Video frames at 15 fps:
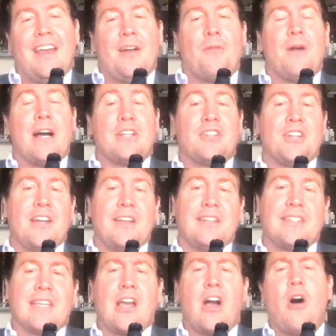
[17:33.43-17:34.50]
Russia, and
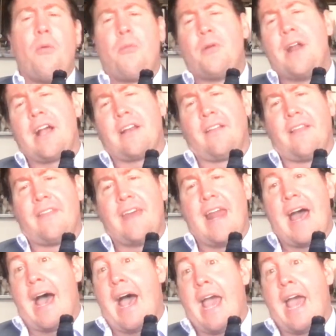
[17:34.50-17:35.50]
it's like, oh, we're not going to let that happen.